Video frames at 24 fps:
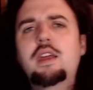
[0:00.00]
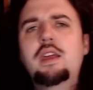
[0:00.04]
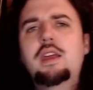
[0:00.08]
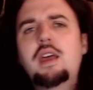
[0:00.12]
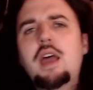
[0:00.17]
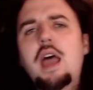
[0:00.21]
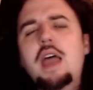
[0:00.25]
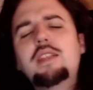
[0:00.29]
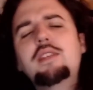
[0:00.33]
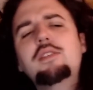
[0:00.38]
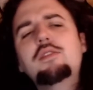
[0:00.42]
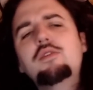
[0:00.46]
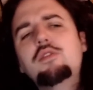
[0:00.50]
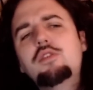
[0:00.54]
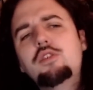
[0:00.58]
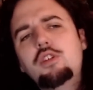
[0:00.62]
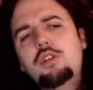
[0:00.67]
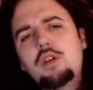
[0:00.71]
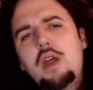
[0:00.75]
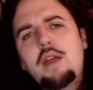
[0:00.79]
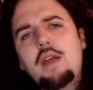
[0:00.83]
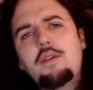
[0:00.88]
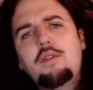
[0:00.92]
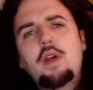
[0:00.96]

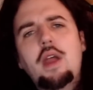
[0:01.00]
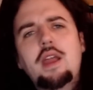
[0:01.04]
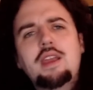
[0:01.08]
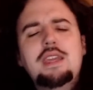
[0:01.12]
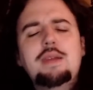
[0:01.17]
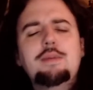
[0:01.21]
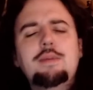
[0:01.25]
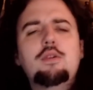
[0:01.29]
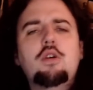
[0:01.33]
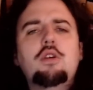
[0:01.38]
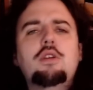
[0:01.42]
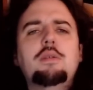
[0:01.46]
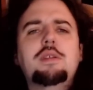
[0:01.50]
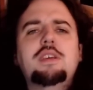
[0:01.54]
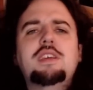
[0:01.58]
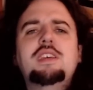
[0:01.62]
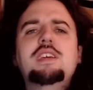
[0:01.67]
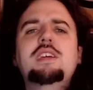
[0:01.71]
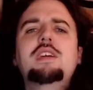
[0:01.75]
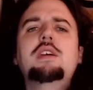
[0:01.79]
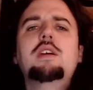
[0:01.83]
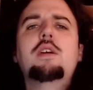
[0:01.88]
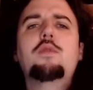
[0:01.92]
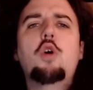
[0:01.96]
I keep calling him the
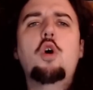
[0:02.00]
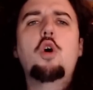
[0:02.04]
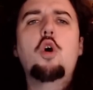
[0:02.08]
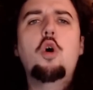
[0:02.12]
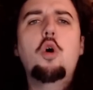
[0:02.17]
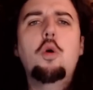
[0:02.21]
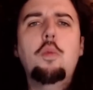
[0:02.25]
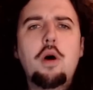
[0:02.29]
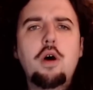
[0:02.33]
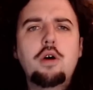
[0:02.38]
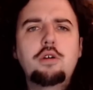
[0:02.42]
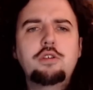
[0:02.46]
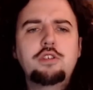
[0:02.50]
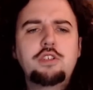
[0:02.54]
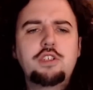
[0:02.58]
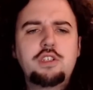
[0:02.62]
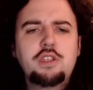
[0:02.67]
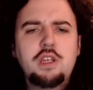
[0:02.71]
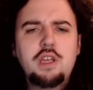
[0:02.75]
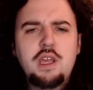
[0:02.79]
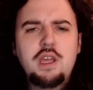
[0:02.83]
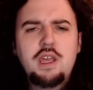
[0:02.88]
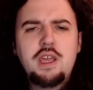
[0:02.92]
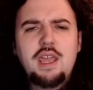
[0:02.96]
king of almost.
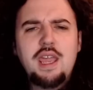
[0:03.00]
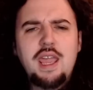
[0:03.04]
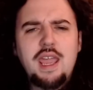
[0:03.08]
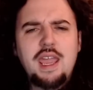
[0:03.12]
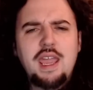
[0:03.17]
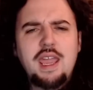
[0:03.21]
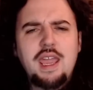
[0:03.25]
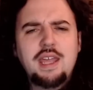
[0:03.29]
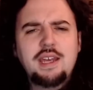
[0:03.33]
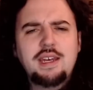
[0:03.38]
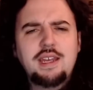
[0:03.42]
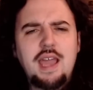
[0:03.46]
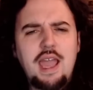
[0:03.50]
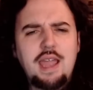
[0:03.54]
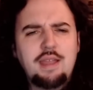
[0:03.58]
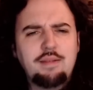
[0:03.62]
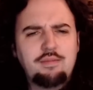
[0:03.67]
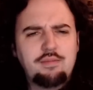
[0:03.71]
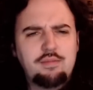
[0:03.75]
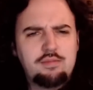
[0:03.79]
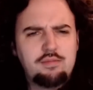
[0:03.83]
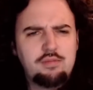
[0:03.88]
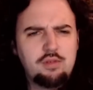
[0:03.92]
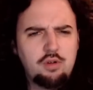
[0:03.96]
And
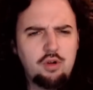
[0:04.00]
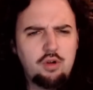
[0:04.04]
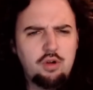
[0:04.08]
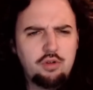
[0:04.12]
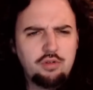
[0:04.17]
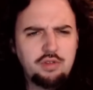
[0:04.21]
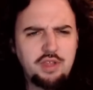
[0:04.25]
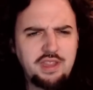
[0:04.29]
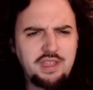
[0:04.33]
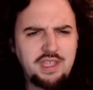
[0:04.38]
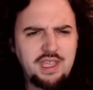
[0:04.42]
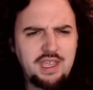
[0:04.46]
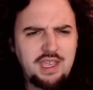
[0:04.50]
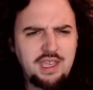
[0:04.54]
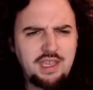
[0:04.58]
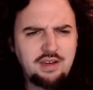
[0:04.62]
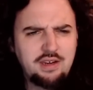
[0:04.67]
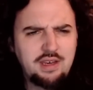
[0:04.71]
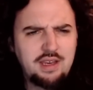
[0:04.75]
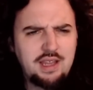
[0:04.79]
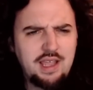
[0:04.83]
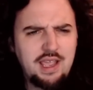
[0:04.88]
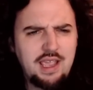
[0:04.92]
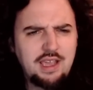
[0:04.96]
hold on, the
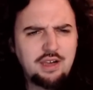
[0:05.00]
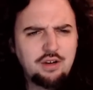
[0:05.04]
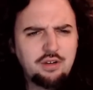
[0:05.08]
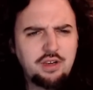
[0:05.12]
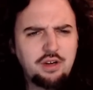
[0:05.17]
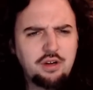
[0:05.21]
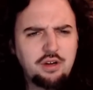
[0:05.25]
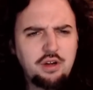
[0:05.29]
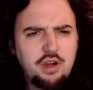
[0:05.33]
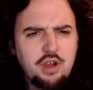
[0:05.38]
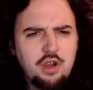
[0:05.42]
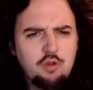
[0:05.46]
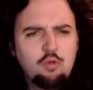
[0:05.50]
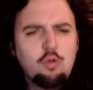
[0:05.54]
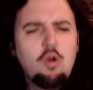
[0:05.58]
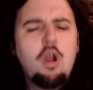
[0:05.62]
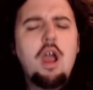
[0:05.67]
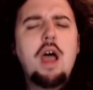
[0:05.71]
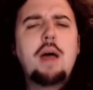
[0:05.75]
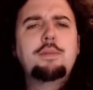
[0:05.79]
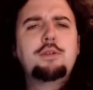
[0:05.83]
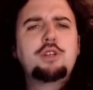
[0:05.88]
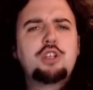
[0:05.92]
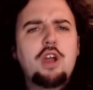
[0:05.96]
handle here.
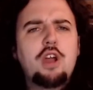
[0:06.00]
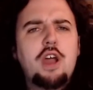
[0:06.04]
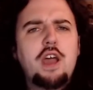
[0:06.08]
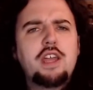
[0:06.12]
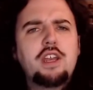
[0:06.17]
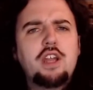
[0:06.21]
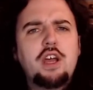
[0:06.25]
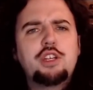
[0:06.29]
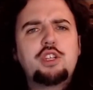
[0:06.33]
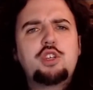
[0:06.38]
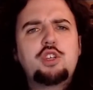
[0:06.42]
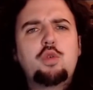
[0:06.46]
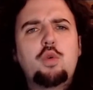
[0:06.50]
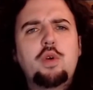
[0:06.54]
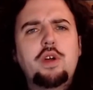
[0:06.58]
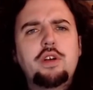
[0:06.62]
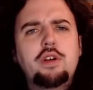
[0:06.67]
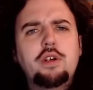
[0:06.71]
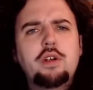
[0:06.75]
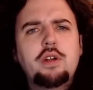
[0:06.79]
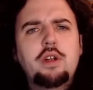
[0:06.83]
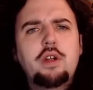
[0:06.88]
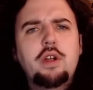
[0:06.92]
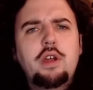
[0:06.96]
Rob Shot on
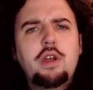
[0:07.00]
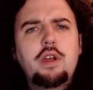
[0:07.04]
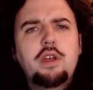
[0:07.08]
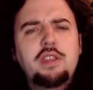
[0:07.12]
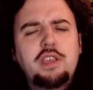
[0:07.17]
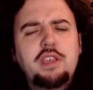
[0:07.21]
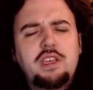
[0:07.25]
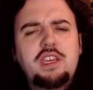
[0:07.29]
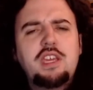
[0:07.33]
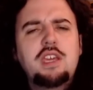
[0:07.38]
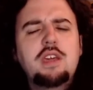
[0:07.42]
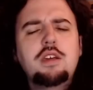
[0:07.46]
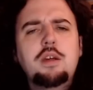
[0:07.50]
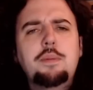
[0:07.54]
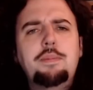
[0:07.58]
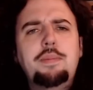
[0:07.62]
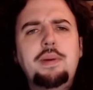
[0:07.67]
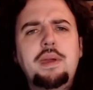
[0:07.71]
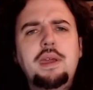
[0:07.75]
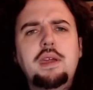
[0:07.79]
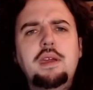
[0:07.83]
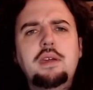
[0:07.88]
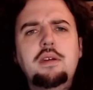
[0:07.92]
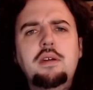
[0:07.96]
Twitter. The king of
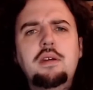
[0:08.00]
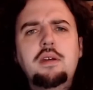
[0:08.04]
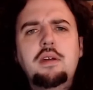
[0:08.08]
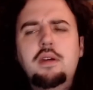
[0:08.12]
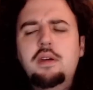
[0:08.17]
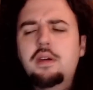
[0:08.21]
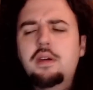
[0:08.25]
ping.